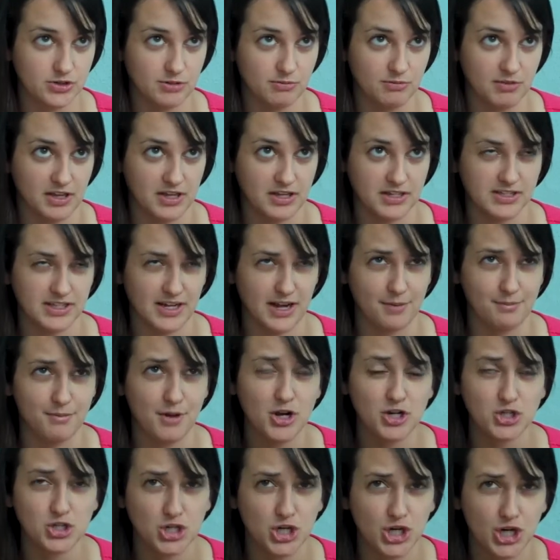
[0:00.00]
some things that I'm
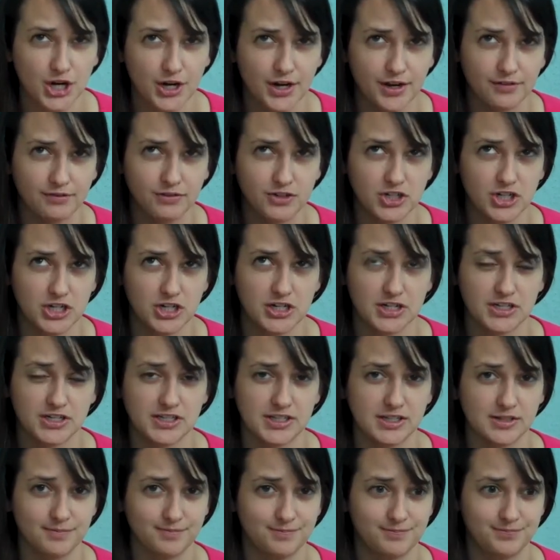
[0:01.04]
not sure if she
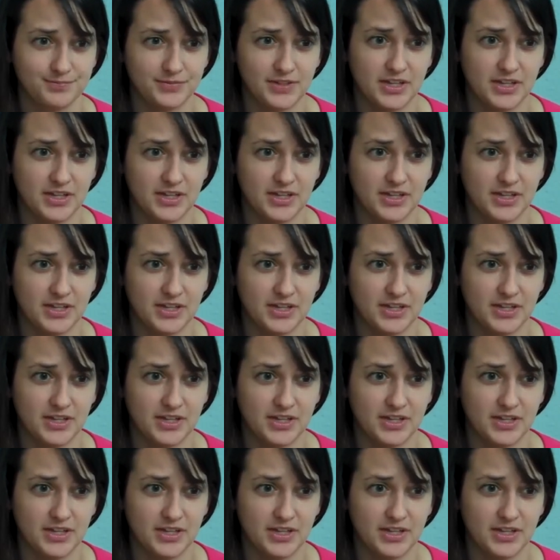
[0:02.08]
just